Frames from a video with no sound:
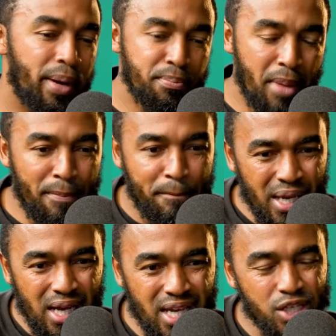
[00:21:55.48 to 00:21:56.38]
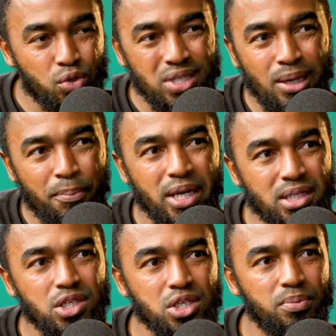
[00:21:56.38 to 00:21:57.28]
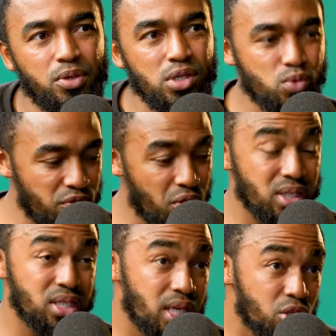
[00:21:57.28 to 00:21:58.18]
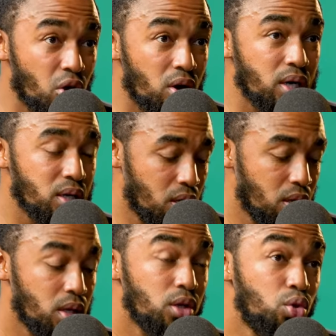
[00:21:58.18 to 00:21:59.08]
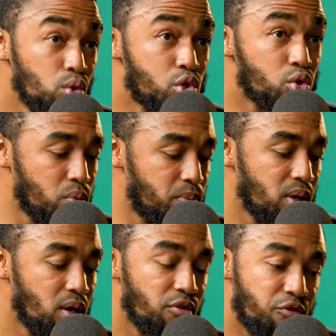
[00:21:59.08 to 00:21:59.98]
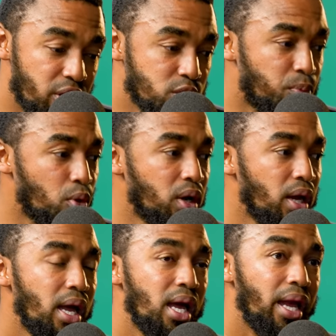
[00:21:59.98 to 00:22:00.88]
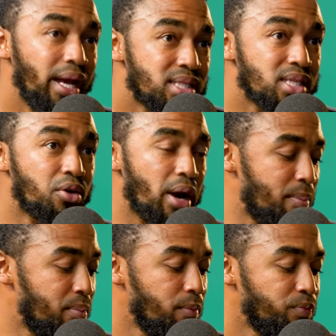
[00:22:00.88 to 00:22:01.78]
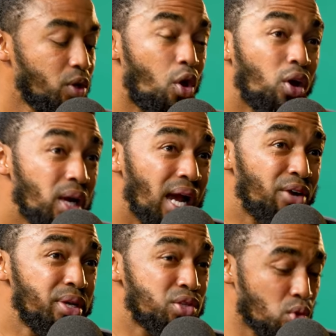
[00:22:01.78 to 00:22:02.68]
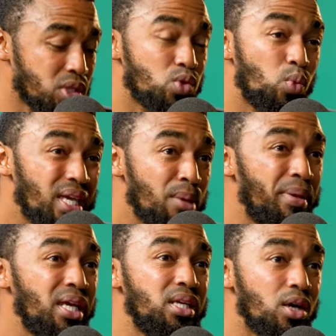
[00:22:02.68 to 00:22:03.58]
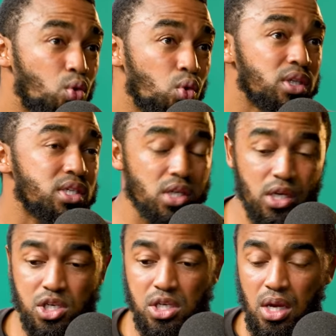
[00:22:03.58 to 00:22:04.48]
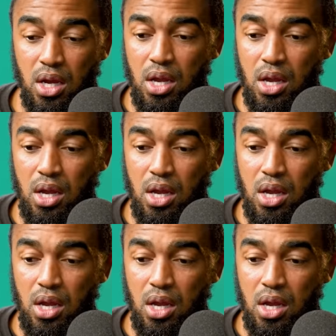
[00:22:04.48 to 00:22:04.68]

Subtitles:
But my bigger issue is the apprenticeship, because we've got TikTok, YouTube, Facebook, Instagram, online resources, Wikipedia, Google search,